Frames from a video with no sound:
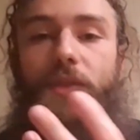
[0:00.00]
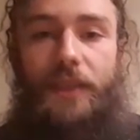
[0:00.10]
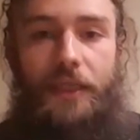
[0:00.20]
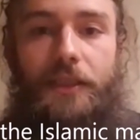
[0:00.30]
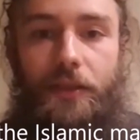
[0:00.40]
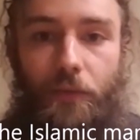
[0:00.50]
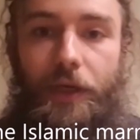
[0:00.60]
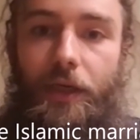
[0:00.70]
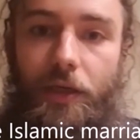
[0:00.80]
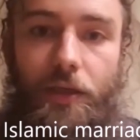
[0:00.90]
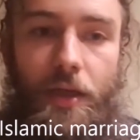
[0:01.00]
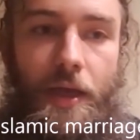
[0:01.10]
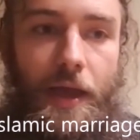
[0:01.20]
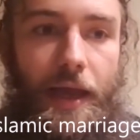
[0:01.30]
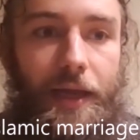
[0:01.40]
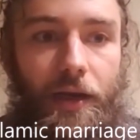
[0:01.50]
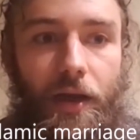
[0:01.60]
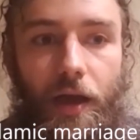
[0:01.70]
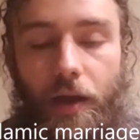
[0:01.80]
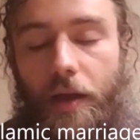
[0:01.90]
was against a wedding.
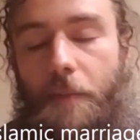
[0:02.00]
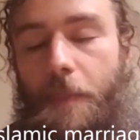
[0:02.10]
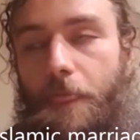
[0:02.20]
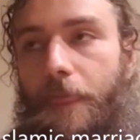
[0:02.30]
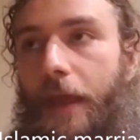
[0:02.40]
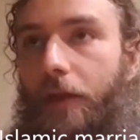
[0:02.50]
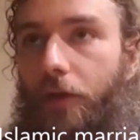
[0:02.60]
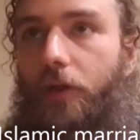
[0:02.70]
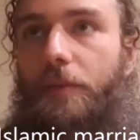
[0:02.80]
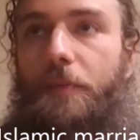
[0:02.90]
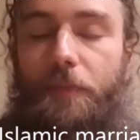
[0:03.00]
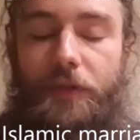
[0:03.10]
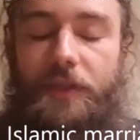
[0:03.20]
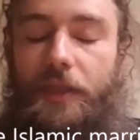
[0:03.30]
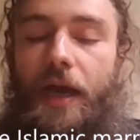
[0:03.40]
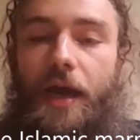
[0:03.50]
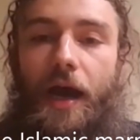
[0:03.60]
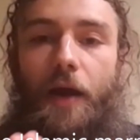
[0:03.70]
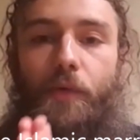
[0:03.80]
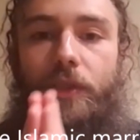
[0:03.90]
And no, let me put this
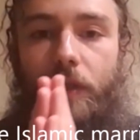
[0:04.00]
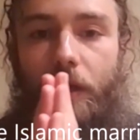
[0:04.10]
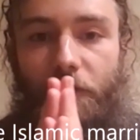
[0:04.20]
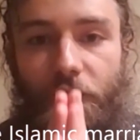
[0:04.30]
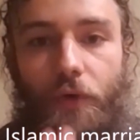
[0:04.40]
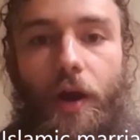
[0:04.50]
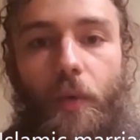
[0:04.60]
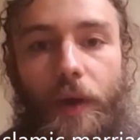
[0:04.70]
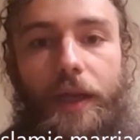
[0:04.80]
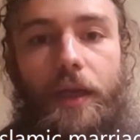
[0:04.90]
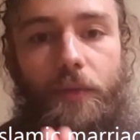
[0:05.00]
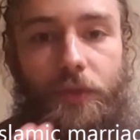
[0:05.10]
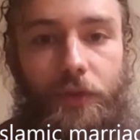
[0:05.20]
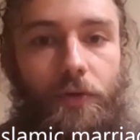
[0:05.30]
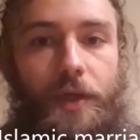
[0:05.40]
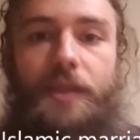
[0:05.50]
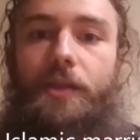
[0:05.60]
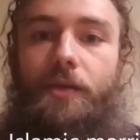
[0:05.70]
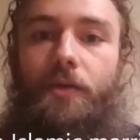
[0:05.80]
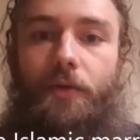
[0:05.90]
I was for a wedding within
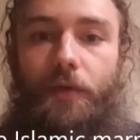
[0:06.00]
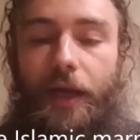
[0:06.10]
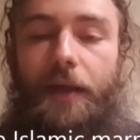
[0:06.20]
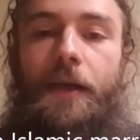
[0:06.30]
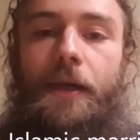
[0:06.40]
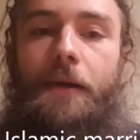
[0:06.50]
reason, right?